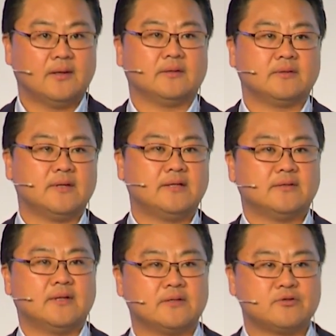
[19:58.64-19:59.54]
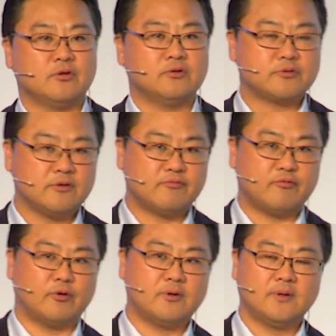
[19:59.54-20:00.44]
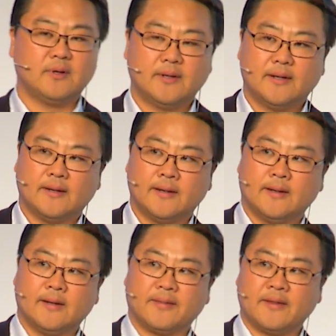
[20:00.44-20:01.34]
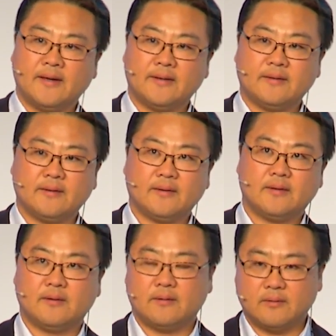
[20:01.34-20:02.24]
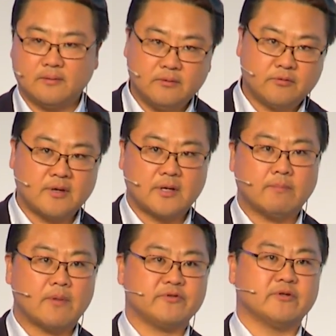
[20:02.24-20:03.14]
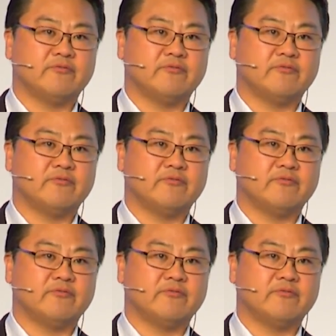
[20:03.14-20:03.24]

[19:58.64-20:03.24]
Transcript: the data that you're looking for, then you can come up with a